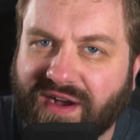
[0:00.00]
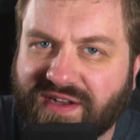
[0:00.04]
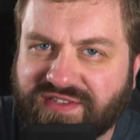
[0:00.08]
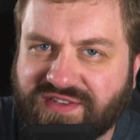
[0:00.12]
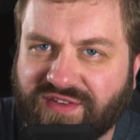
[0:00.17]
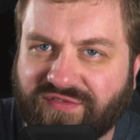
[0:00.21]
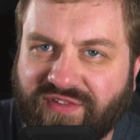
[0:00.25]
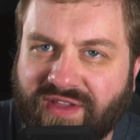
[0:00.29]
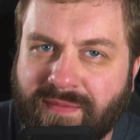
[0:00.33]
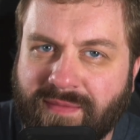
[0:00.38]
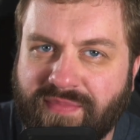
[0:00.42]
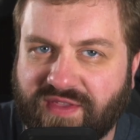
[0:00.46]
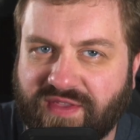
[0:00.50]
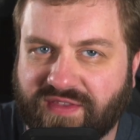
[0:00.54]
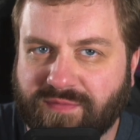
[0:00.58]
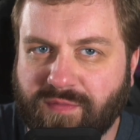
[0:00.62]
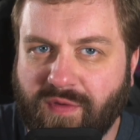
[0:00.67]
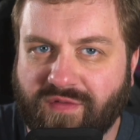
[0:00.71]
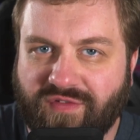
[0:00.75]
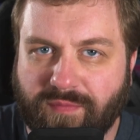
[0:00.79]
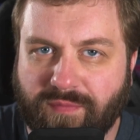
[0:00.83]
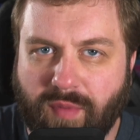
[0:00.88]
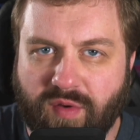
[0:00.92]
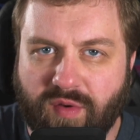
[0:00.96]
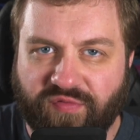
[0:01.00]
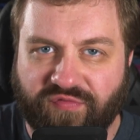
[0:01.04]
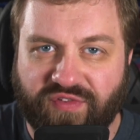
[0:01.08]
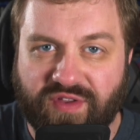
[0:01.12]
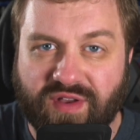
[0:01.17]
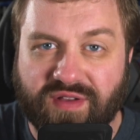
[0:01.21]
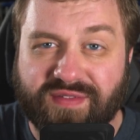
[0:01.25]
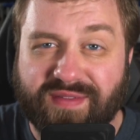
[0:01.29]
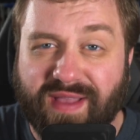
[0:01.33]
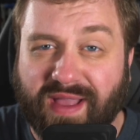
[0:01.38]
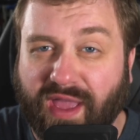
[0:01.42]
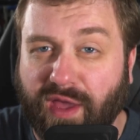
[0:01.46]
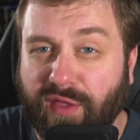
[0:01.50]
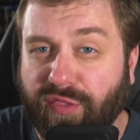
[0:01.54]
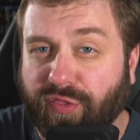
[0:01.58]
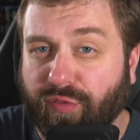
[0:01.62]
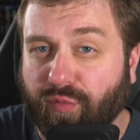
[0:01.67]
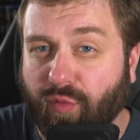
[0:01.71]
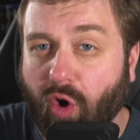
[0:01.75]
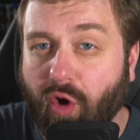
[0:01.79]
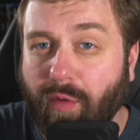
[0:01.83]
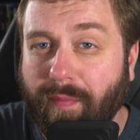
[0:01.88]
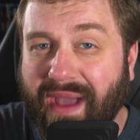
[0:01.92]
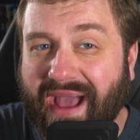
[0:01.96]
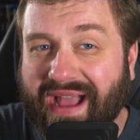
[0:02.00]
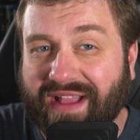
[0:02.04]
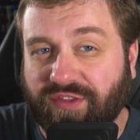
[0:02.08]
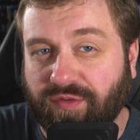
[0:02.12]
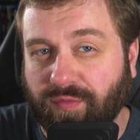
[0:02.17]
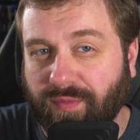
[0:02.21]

of him, this movie both feels like a throwback to a